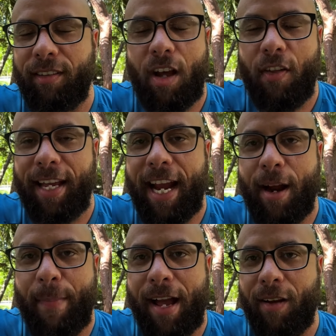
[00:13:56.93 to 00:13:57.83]
all they care
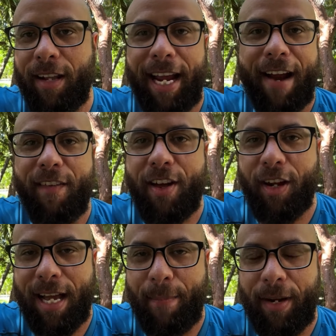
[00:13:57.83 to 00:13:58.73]
about, like every other
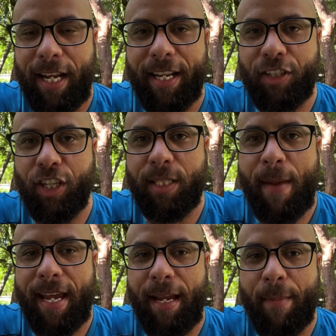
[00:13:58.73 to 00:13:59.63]
company, is just
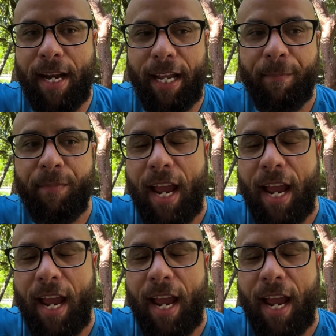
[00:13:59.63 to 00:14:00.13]
making money,